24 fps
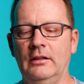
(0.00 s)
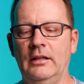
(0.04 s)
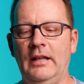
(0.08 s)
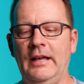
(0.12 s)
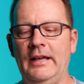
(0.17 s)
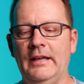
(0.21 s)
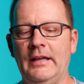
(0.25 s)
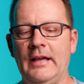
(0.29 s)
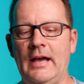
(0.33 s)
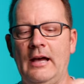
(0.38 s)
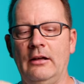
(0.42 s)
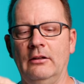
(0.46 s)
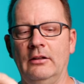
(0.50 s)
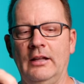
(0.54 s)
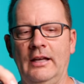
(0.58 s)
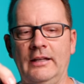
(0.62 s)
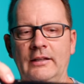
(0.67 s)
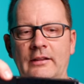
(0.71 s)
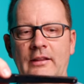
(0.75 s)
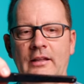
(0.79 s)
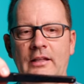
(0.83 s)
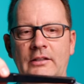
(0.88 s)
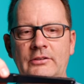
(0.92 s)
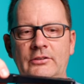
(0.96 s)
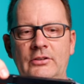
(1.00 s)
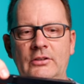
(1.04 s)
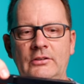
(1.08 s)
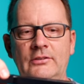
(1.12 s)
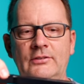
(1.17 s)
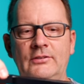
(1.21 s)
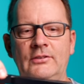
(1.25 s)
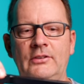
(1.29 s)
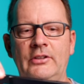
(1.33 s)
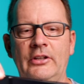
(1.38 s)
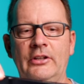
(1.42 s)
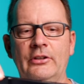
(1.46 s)
leg out like this, it's
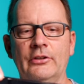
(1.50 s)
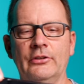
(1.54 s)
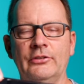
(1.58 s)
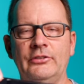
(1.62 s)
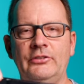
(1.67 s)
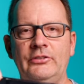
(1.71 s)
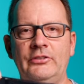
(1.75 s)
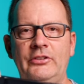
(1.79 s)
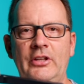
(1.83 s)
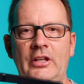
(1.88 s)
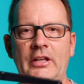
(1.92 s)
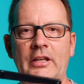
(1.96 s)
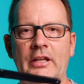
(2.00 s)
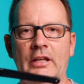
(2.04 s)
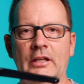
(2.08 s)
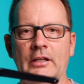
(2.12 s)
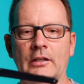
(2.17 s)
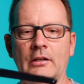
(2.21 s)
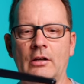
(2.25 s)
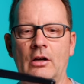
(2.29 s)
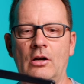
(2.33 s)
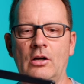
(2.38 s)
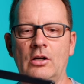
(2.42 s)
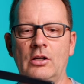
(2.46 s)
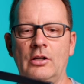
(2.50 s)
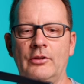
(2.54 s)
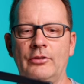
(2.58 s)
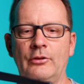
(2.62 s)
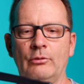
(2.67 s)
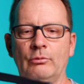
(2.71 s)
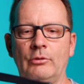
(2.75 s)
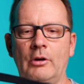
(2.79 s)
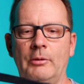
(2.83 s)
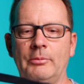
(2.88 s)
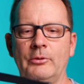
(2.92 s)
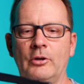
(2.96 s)
still sitting on the
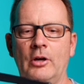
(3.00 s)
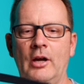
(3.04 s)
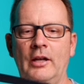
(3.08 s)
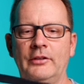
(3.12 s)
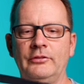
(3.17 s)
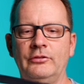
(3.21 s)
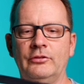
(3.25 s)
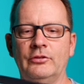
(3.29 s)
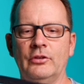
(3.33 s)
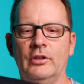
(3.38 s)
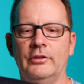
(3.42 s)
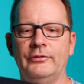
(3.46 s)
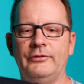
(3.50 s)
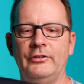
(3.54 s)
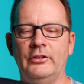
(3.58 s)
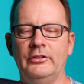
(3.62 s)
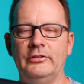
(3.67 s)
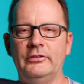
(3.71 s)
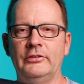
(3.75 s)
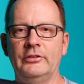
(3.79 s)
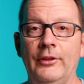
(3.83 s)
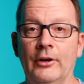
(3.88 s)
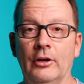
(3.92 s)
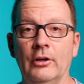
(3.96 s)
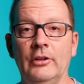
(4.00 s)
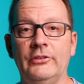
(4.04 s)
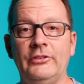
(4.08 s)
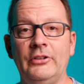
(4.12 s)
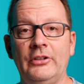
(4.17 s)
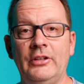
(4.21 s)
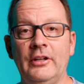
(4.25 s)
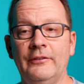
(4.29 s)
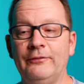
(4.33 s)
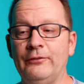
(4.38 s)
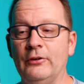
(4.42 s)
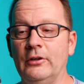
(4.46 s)
rubberized surface. There is a
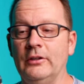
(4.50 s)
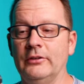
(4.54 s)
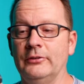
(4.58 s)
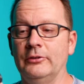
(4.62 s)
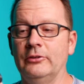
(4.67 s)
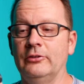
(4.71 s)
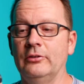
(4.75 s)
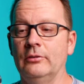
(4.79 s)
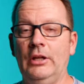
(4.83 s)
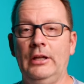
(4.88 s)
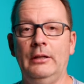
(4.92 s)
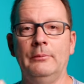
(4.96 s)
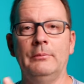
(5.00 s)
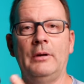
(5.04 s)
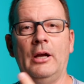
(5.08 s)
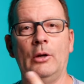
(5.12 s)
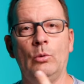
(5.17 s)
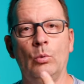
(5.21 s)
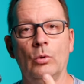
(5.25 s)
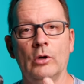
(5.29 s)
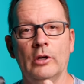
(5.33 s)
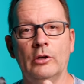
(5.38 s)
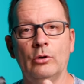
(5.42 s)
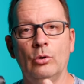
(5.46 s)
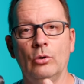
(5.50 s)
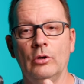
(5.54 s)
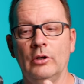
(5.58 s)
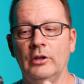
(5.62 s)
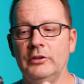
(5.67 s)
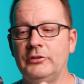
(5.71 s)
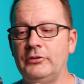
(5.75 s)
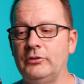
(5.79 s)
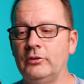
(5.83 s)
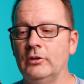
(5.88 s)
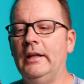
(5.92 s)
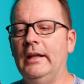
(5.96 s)
difference. In my
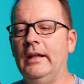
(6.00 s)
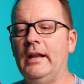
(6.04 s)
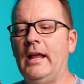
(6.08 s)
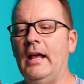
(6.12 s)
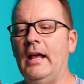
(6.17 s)
workhorse, it